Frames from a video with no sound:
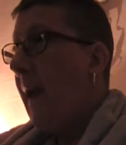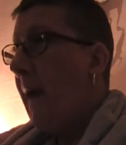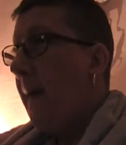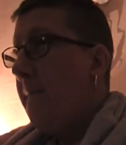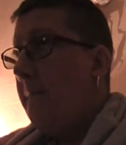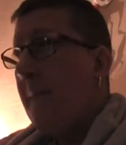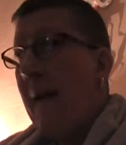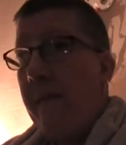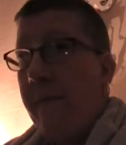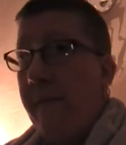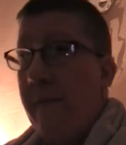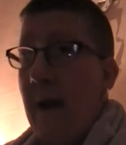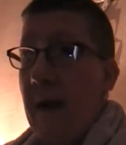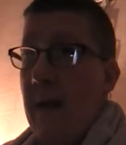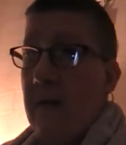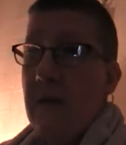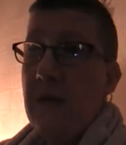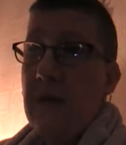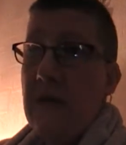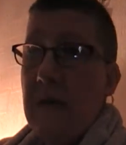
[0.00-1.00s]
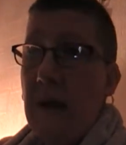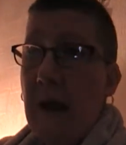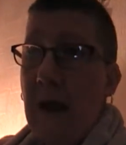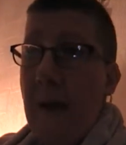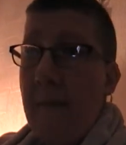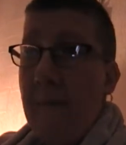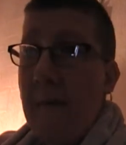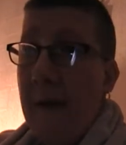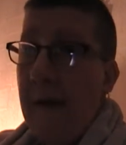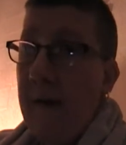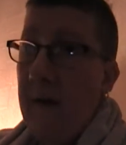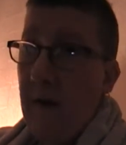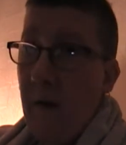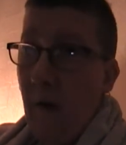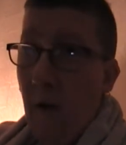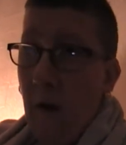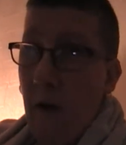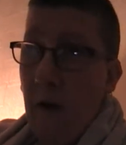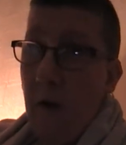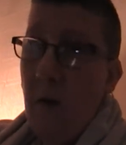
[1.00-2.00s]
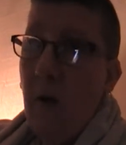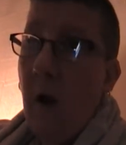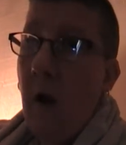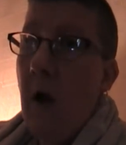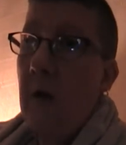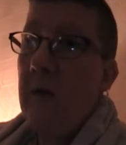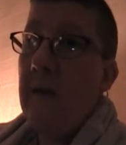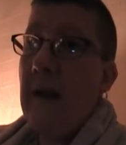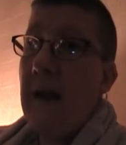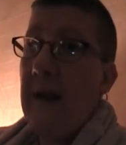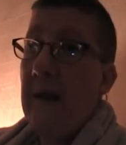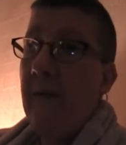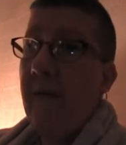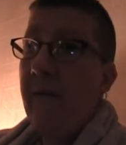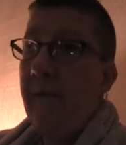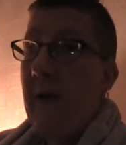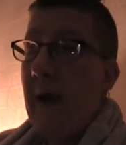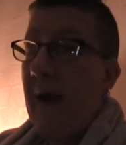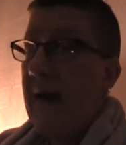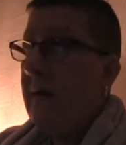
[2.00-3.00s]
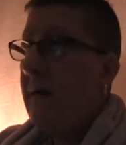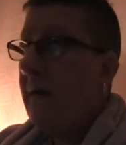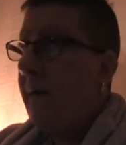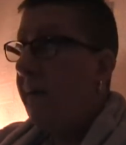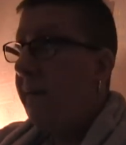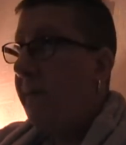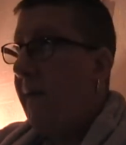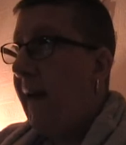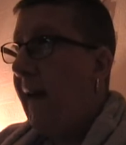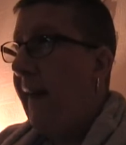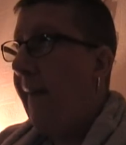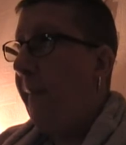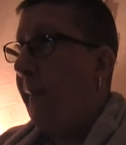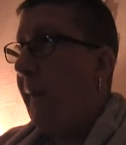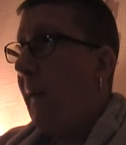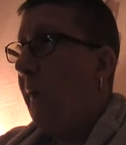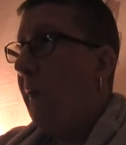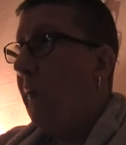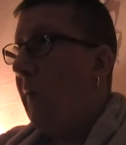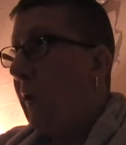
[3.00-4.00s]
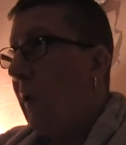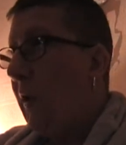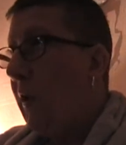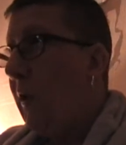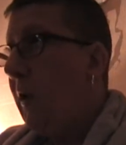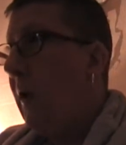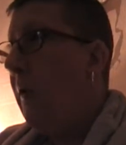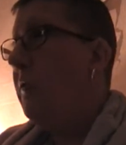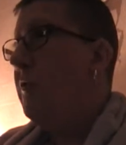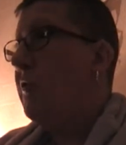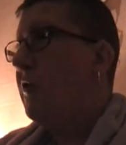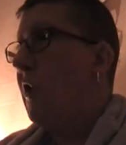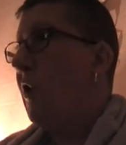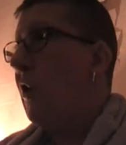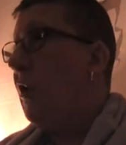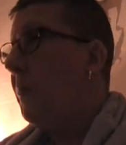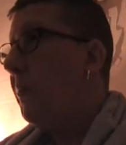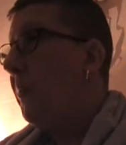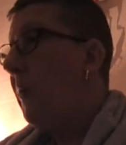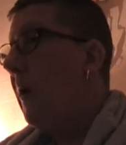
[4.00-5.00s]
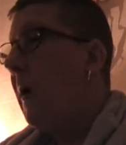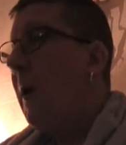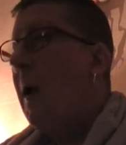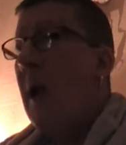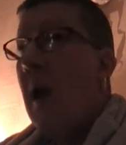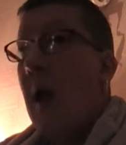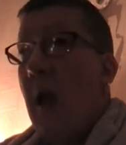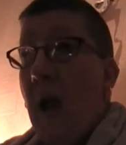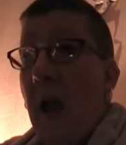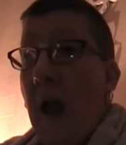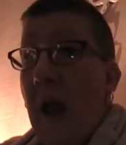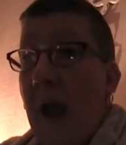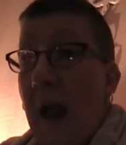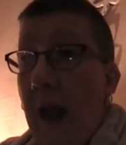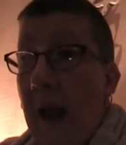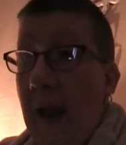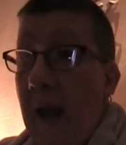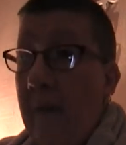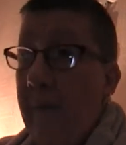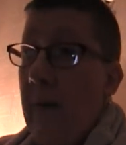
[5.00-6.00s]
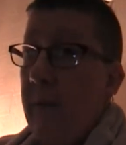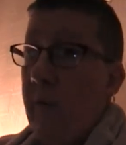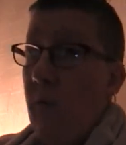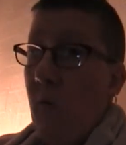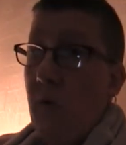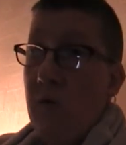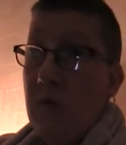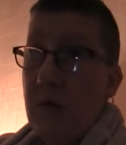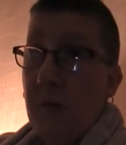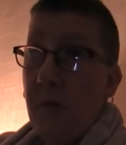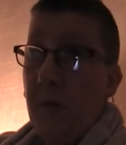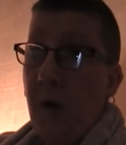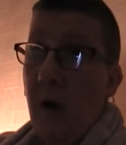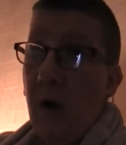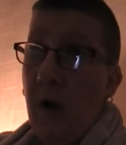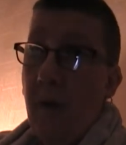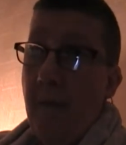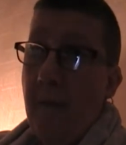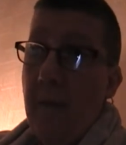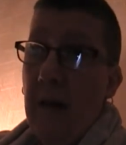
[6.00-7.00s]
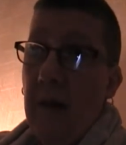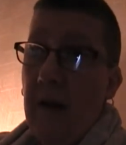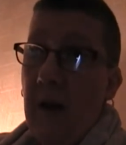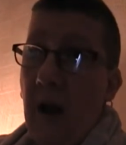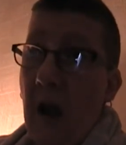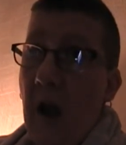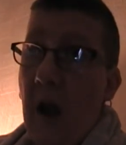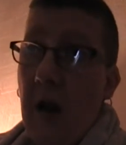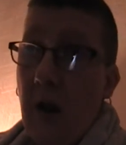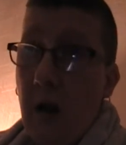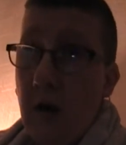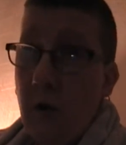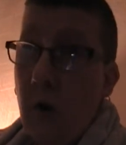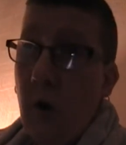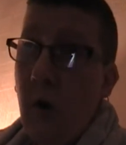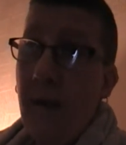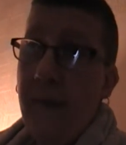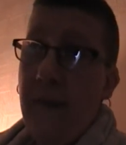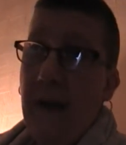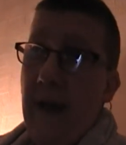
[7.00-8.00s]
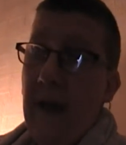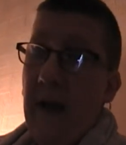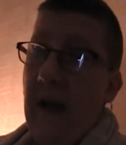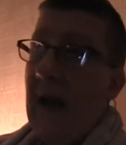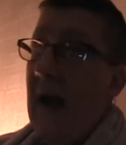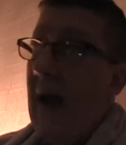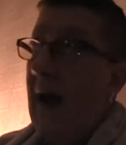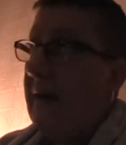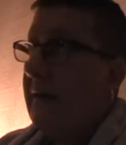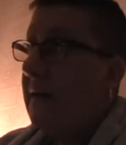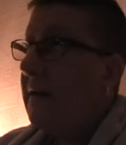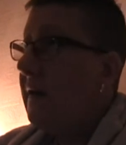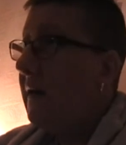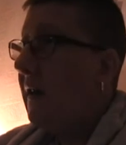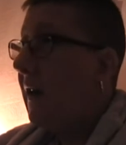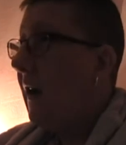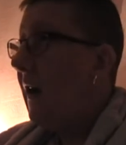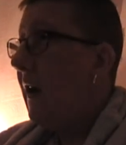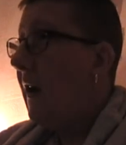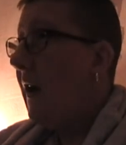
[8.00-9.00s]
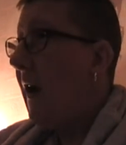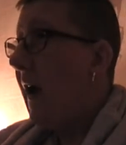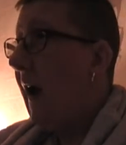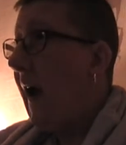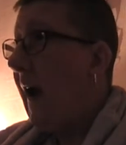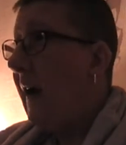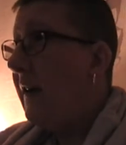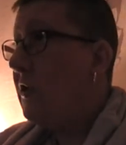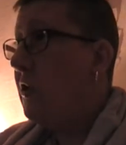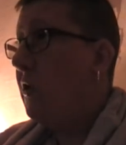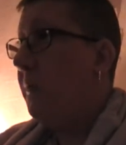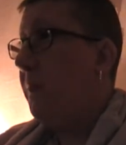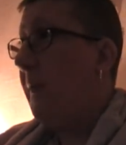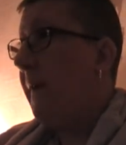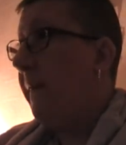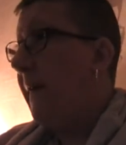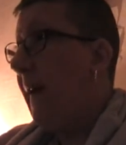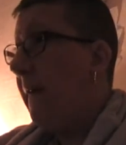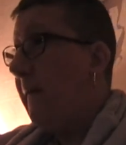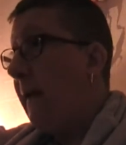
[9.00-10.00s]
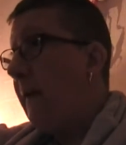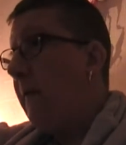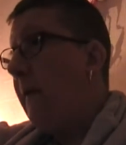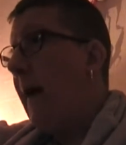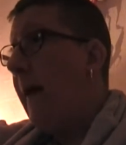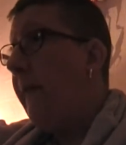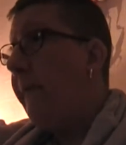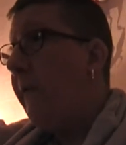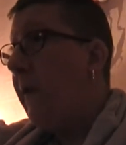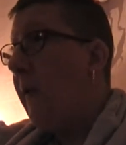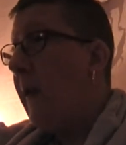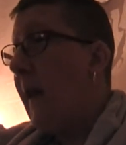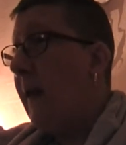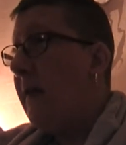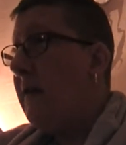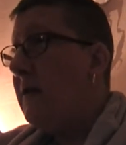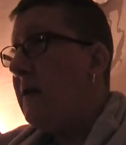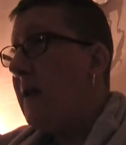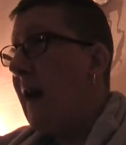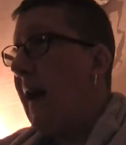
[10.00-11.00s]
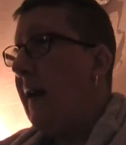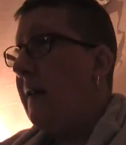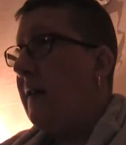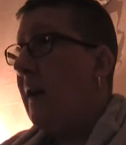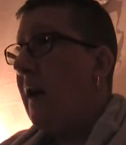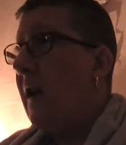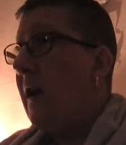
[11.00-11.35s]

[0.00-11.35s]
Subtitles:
my friends, and my online friends, Facebook, YouTube. I have everyone supporting me. I know that. And I should be very grateful. And yet,